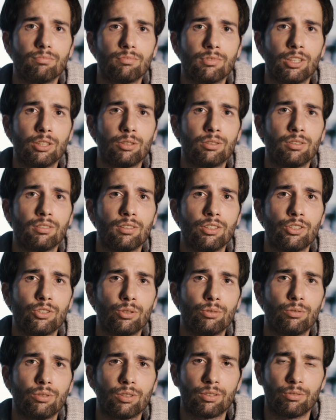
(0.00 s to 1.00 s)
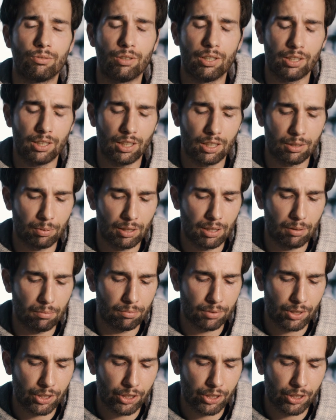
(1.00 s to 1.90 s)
this issue was already explained